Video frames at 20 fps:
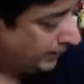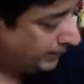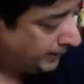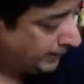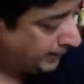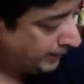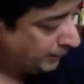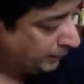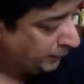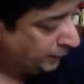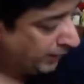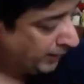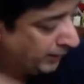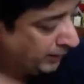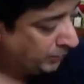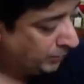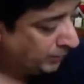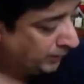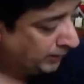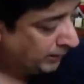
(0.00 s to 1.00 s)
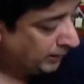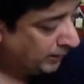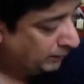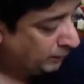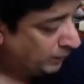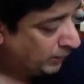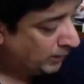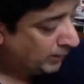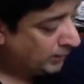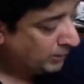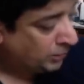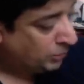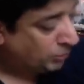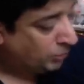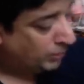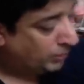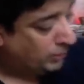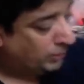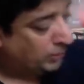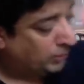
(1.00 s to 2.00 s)
identifying your keywords,
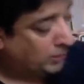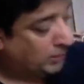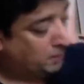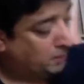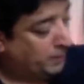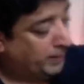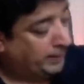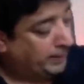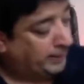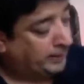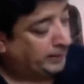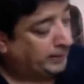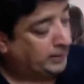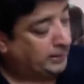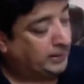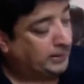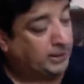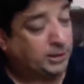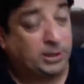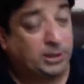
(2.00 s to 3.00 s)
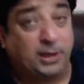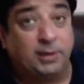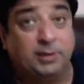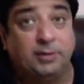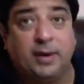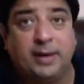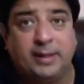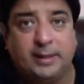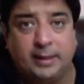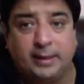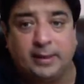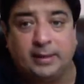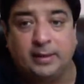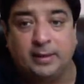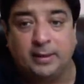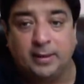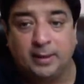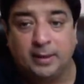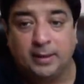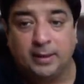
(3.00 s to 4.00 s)
knowing your competitors, and start
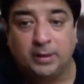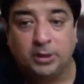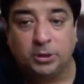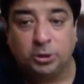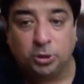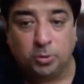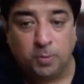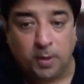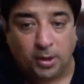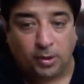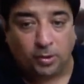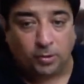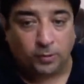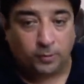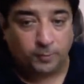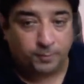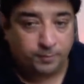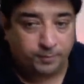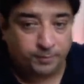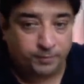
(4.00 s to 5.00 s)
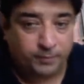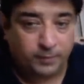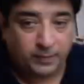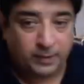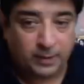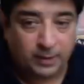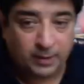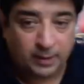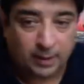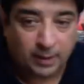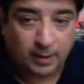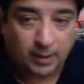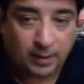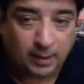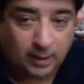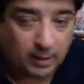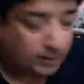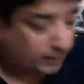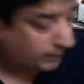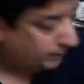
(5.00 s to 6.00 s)
writing. Tomorrow,
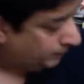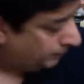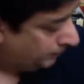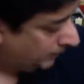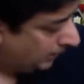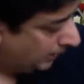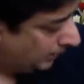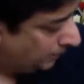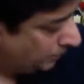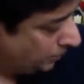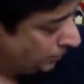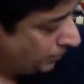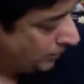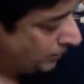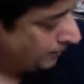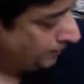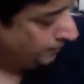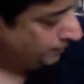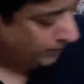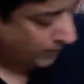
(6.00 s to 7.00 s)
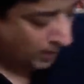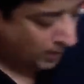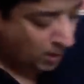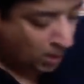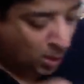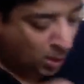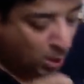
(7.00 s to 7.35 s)
I'm gonna